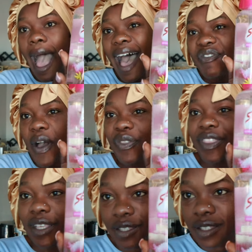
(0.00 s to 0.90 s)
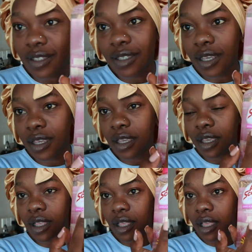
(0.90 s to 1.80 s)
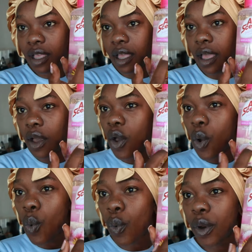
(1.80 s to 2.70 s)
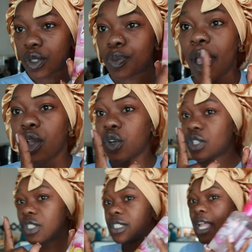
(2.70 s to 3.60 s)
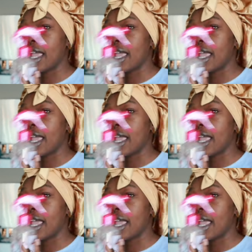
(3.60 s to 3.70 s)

I found this when I was buying groceries. Nah,